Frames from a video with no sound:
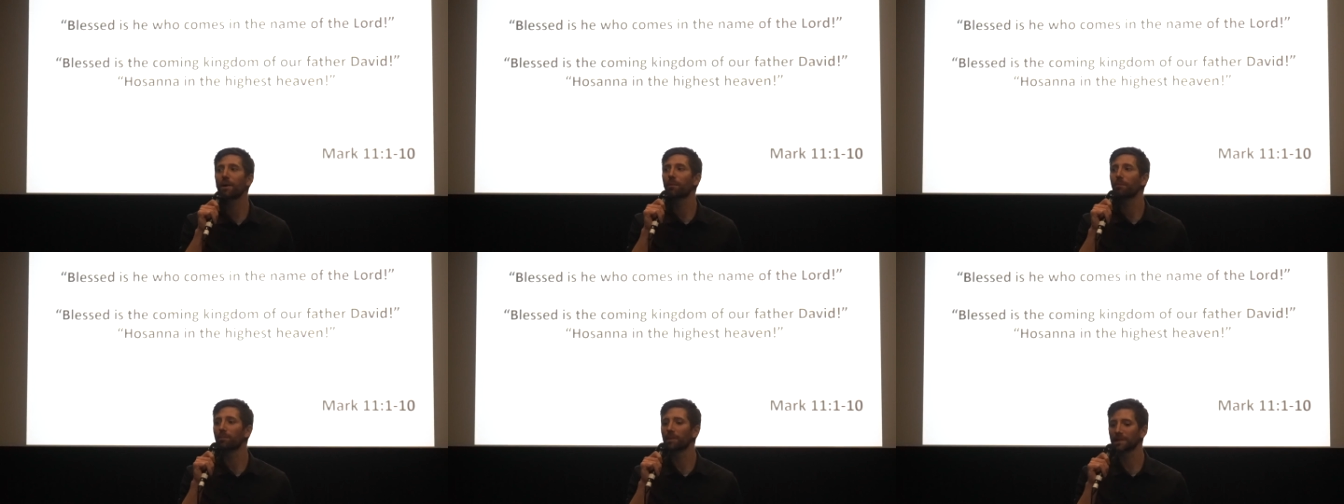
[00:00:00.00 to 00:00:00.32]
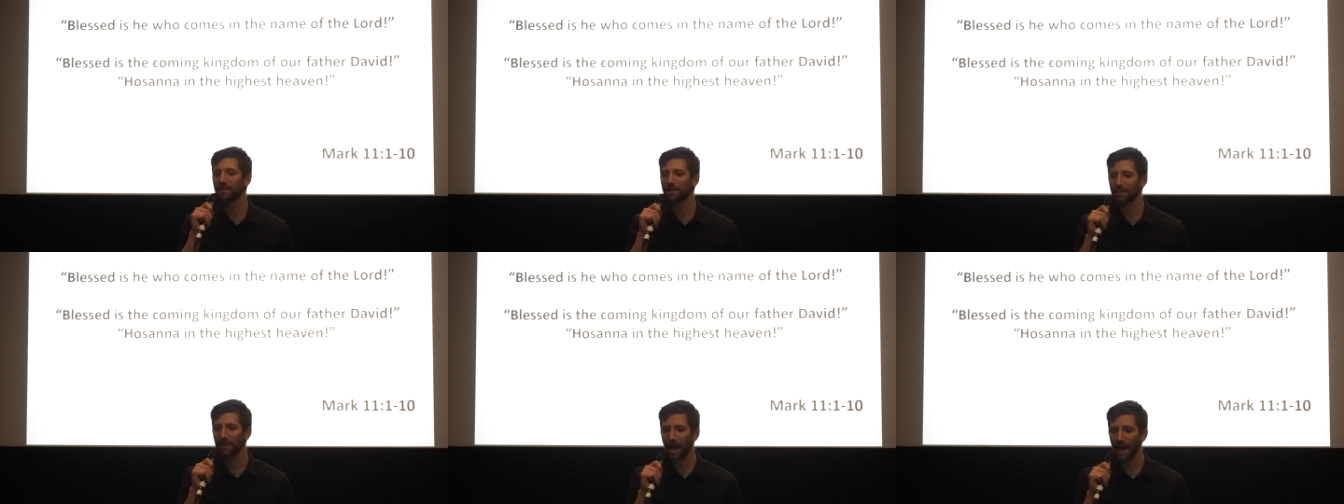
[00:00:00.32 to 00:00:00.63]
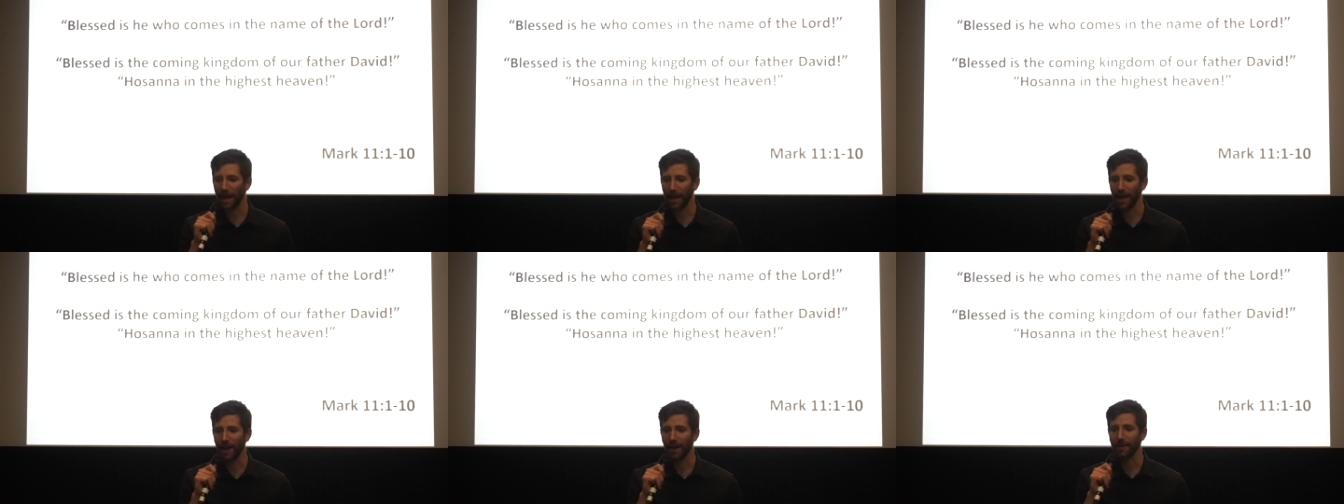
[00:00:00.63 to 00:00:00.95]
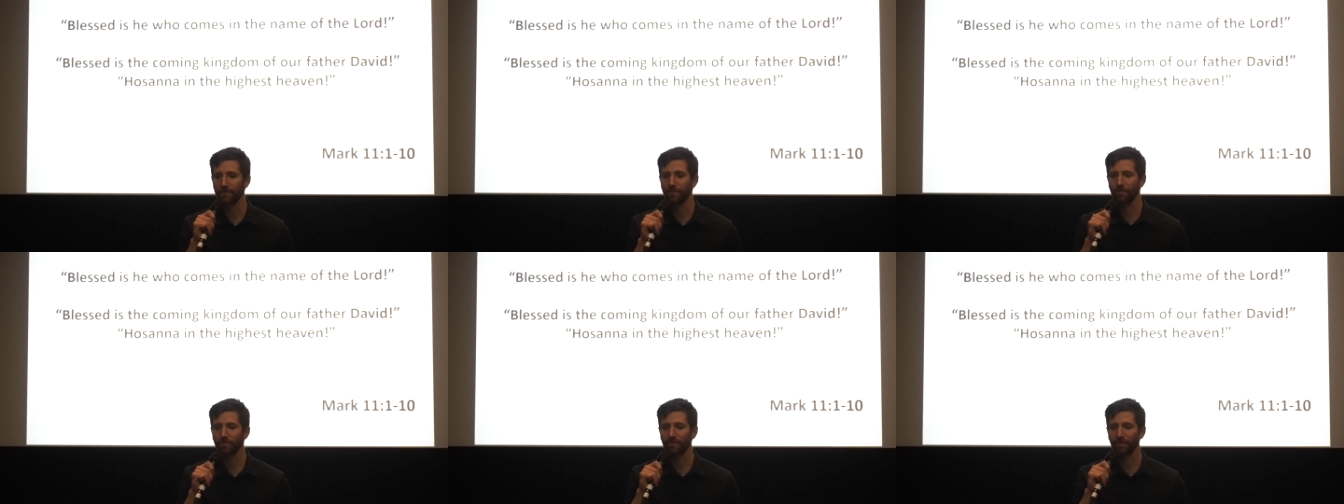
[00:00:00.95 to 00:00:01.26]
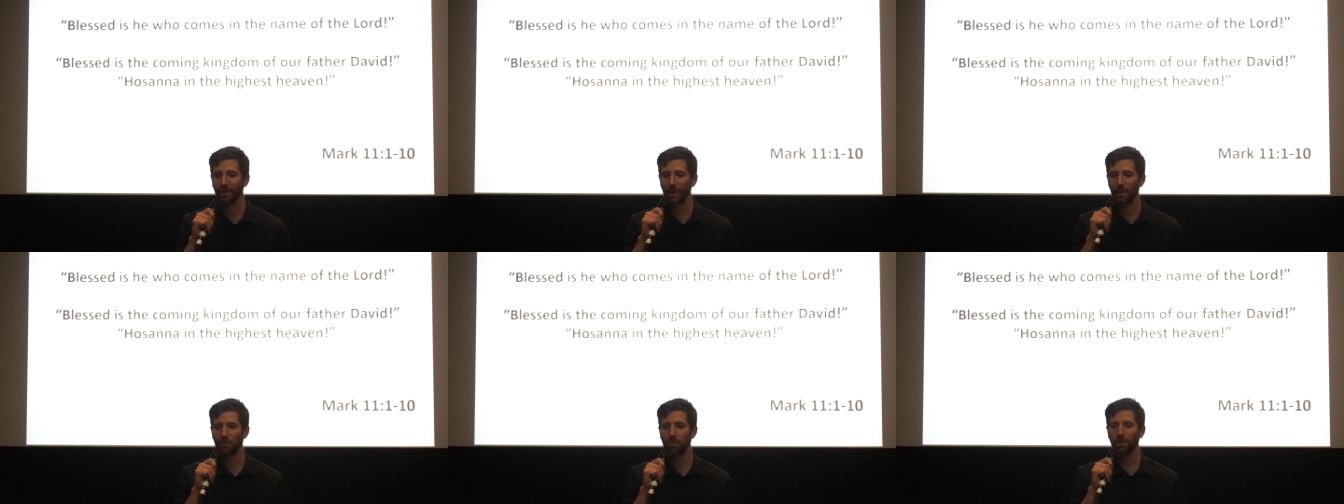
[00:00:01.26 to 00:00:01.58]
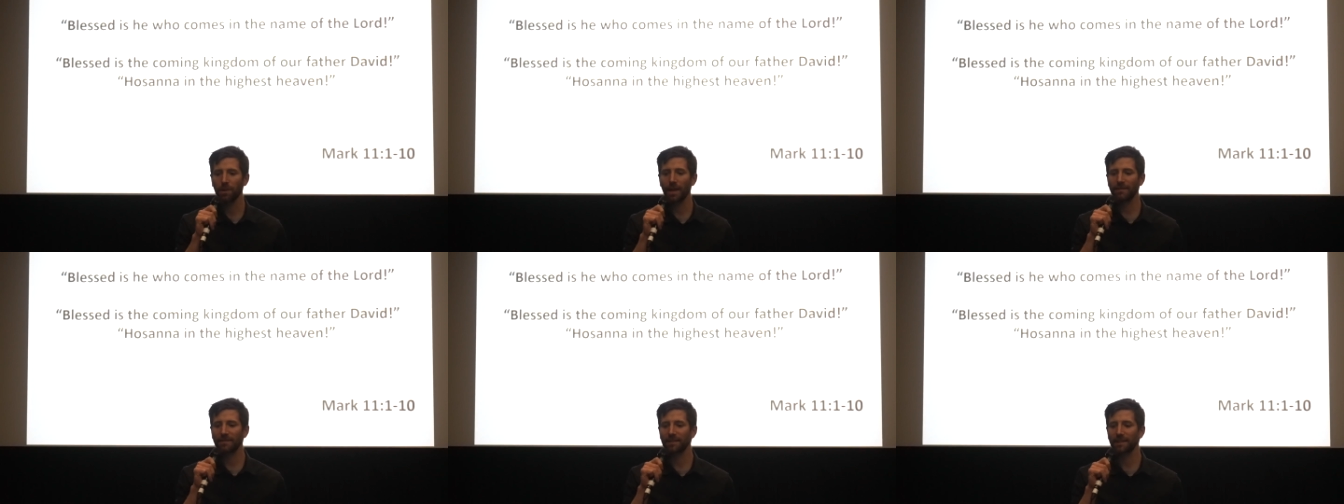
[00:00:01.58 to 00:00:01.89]
Messiah.
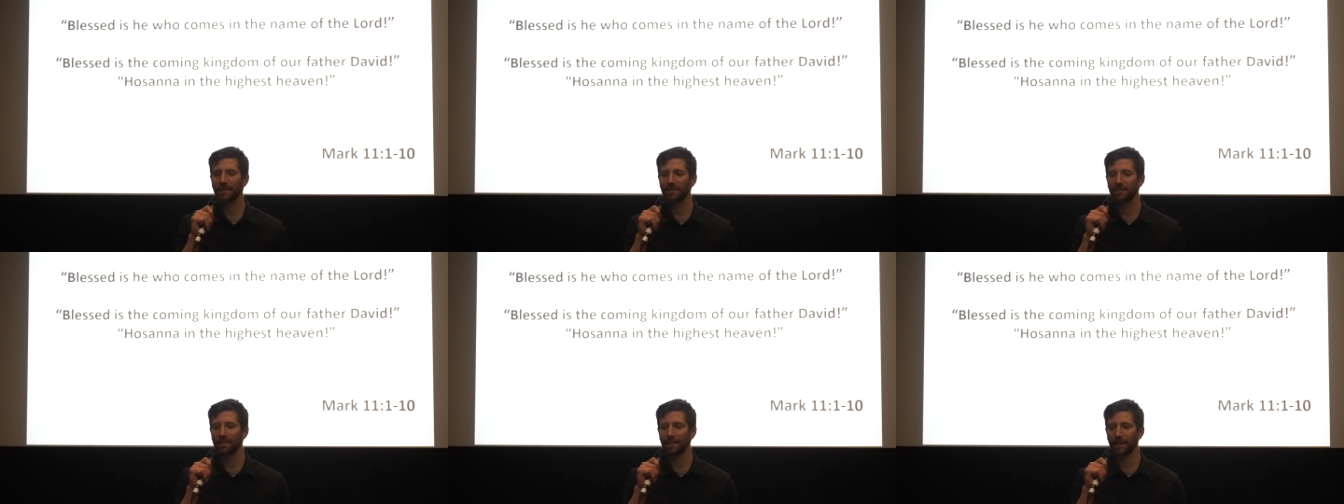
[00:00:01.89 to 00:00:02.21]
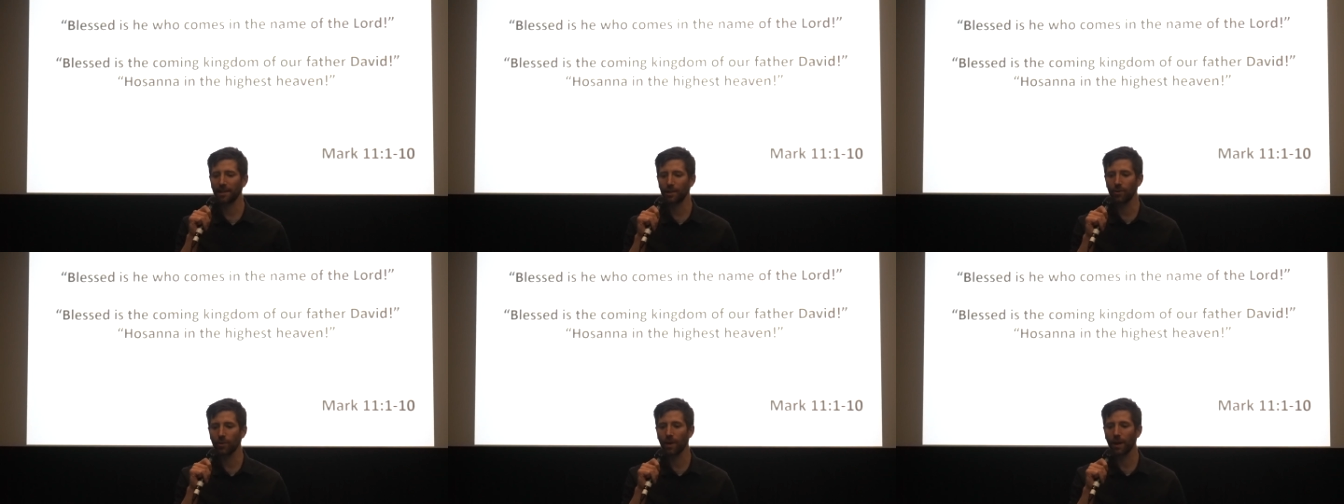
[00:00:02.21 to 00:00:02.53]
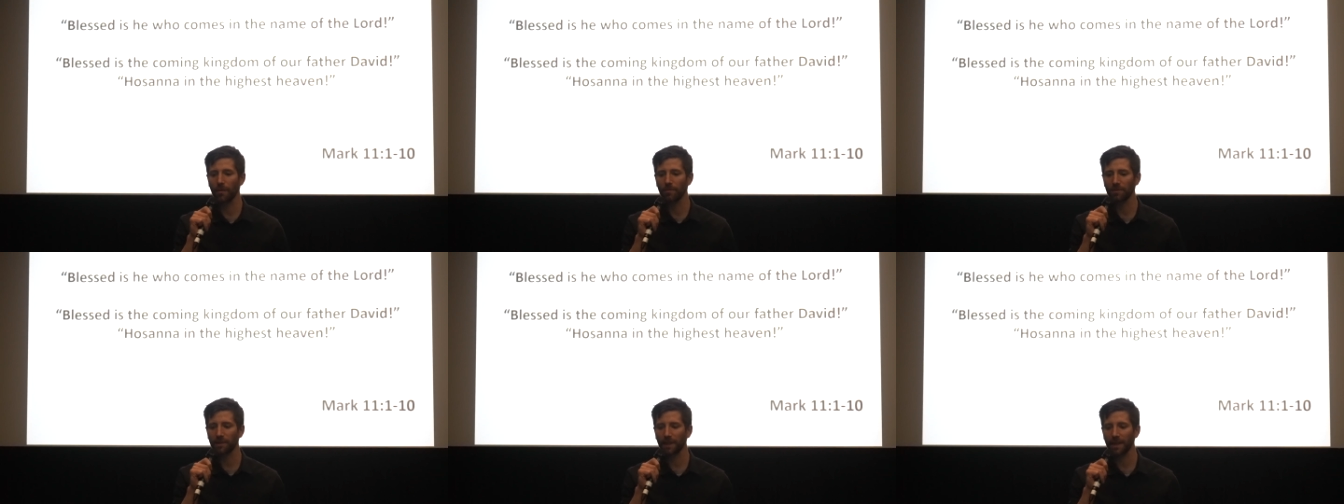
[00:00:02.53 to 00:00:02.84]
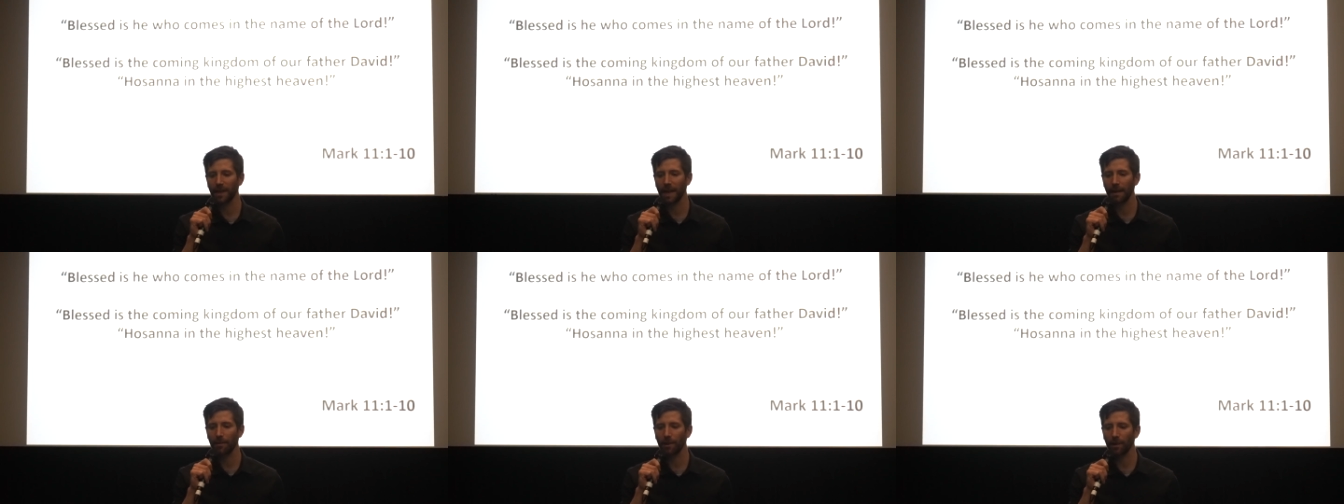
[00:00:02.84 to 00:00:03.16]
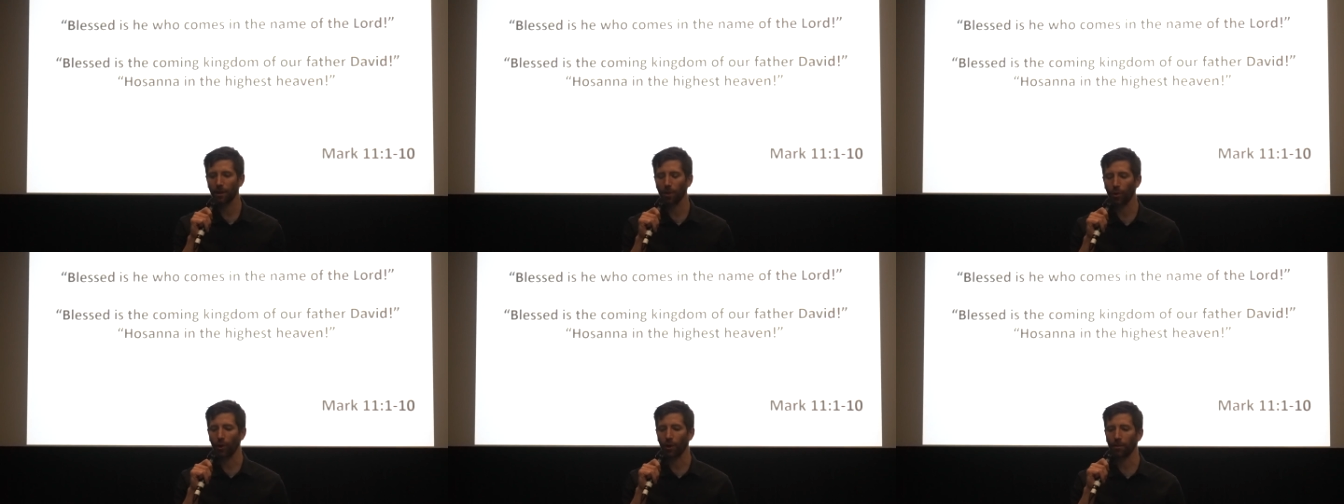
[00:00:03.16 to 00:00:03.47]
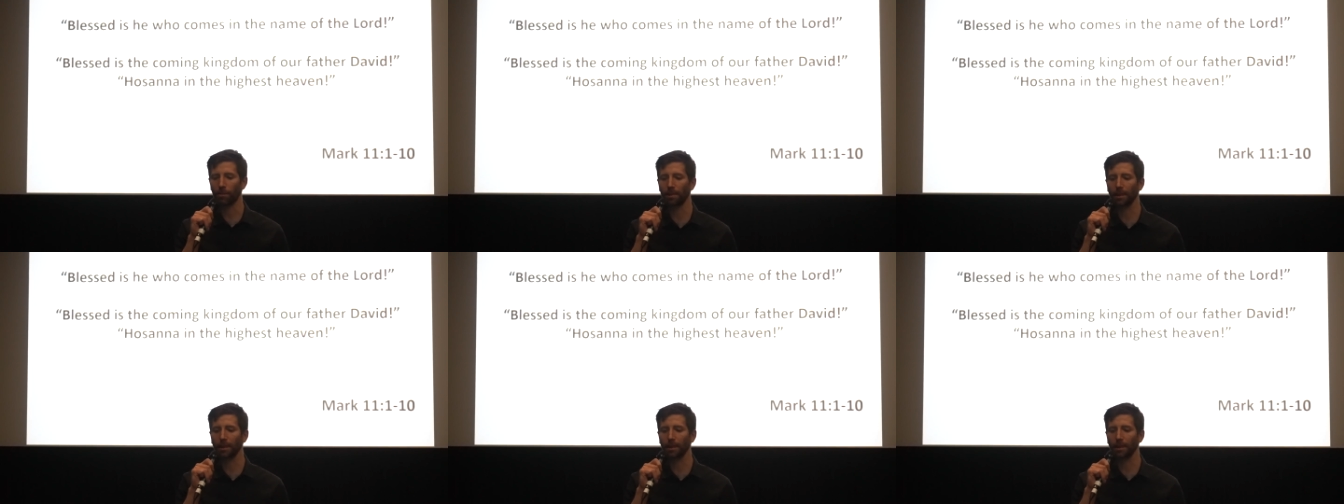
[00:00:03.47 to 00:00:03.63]
Blessed is he who comes in the name of the Lord.